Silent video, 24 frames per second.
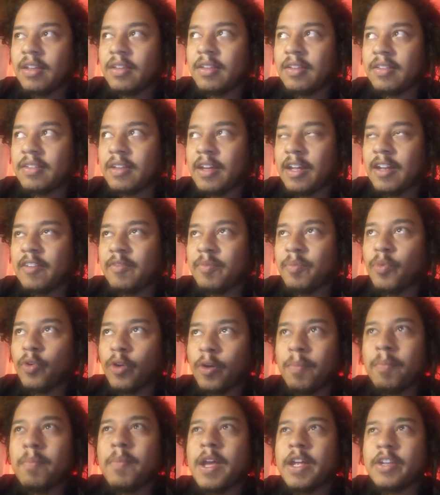kind of more
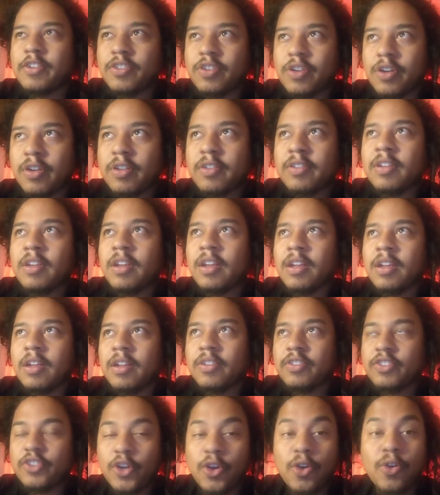measured
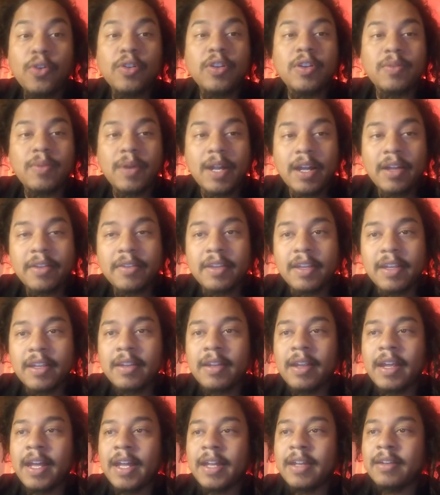tone around it,
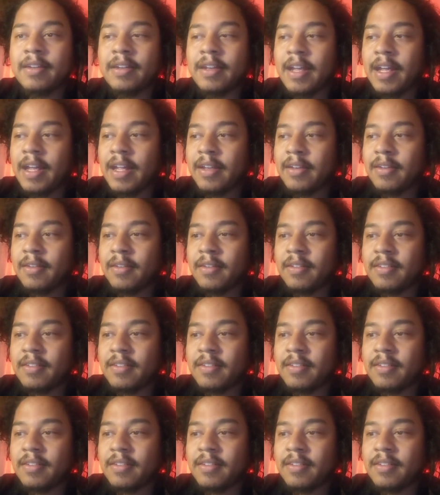and